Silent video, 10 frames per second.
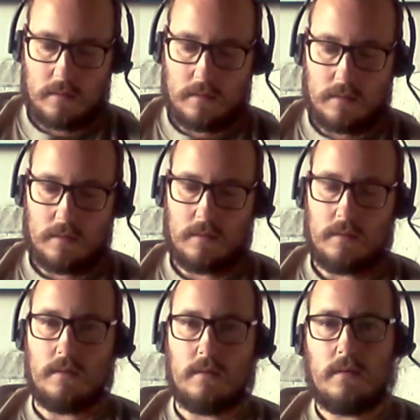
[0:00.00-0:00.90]

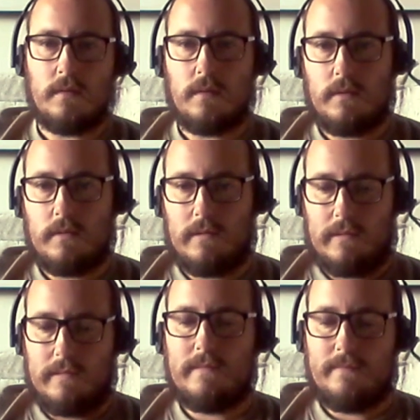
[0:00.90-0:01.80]

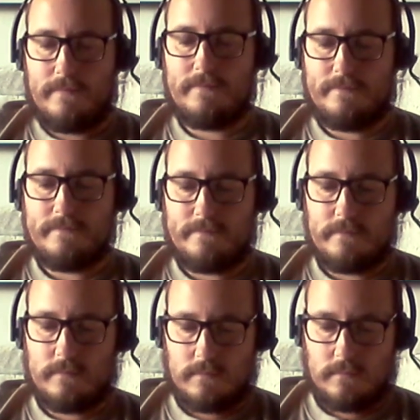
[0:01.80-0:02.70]

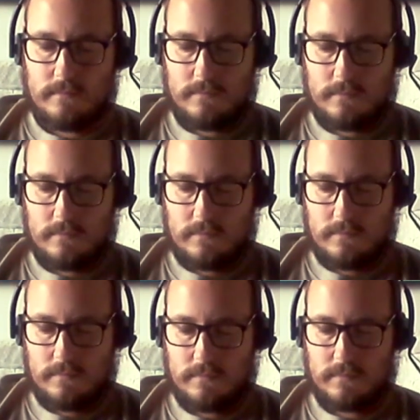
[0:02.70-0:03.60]

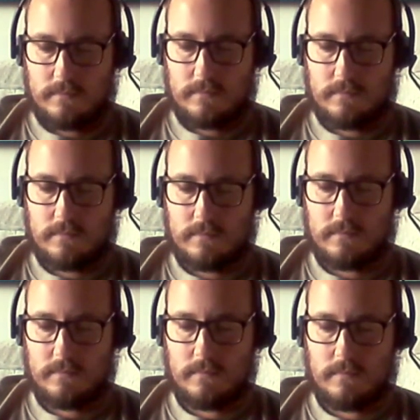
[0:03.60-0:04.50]

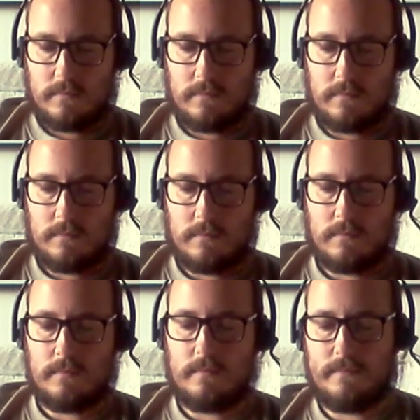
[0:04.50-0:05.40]

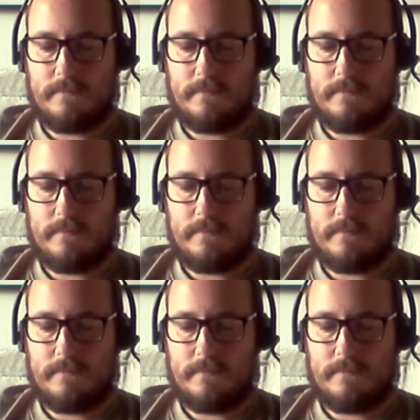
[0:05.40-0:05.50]
(not speaking)